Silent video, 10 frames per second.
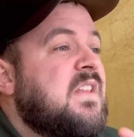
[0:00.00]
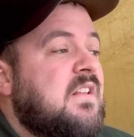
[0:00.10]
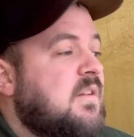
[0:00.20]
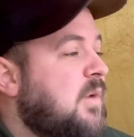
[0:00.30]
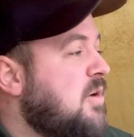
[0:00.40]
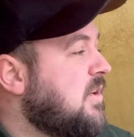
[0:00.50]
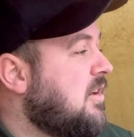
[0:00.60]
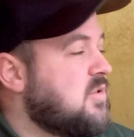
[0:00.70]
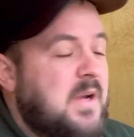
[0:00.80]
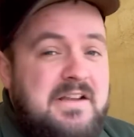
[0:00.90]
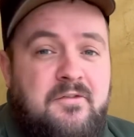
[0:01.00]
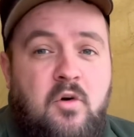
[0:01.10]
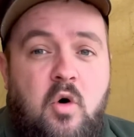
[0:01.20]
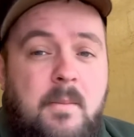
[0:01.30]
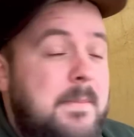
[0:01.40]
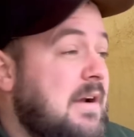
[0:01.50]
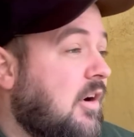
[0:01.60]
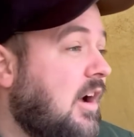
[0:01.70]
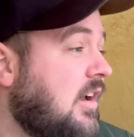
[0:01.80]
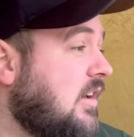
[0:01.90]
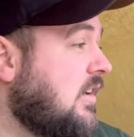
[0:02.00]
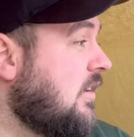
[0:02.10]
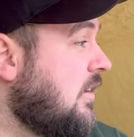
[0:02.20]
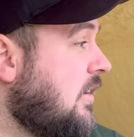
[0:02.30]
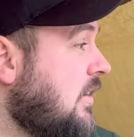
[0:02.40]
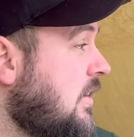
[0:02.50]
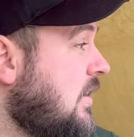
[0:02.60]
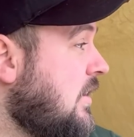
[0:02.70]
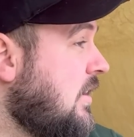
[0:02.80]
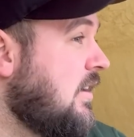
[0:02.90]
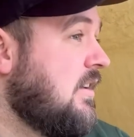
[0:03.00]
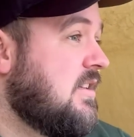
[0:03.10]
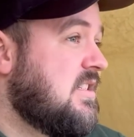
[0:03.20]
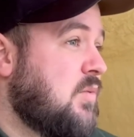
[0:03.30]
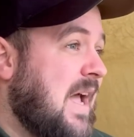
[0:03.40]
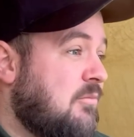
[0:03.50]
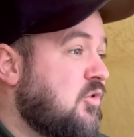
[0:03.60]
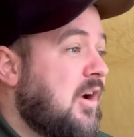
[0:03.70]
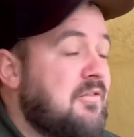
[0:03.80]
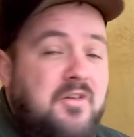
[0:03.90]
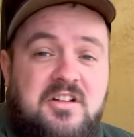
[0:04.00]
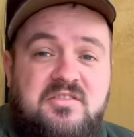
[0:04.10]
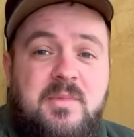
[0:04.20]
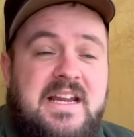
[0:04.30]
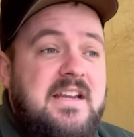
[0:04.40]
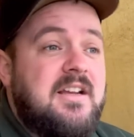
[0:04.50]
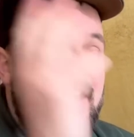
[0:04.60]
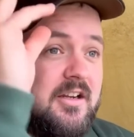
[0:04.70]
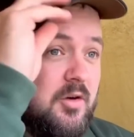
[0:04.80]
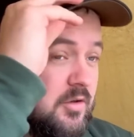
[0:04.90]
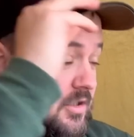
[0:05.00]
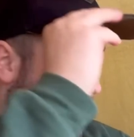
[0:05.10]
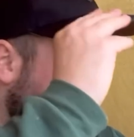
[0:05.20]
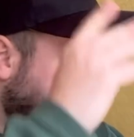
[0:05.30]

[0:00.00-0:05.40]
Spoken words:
The moment I was waiting for, a mirror swam right in front of me. And of course, I